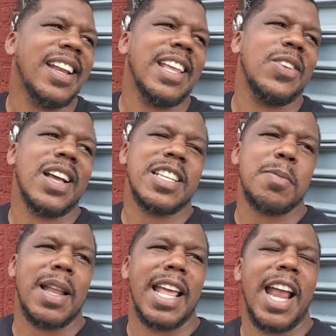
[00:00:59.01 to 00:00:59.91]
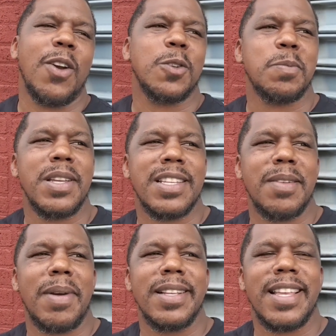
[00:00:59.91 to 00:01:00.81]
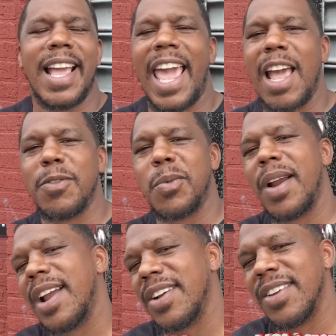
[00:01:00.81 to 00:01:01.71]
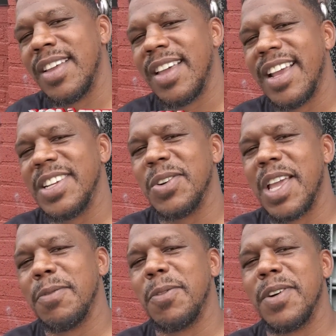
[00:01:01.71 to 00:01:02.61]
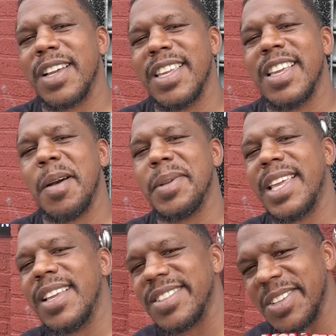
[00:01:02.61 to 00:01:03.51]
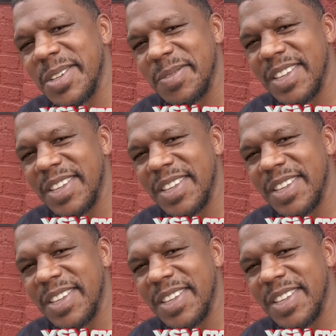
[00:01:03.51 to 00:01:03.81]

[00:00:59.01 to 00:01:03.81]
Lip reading: And then you got somebody like Errol Spence that might take half a round and don't give a fuck and he come to get some.